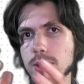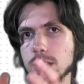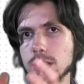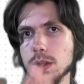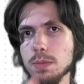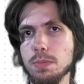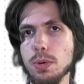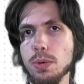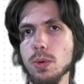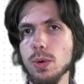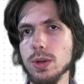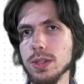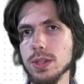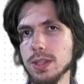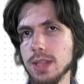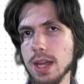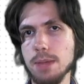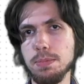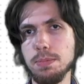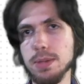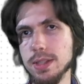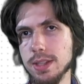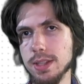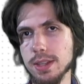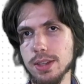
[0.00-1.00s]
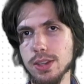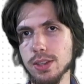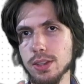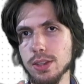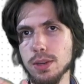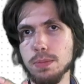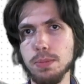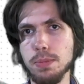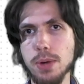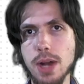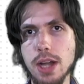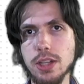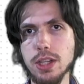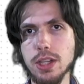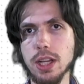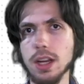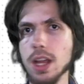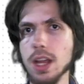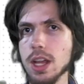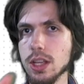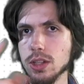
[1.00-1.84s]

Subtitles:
supports that particular project.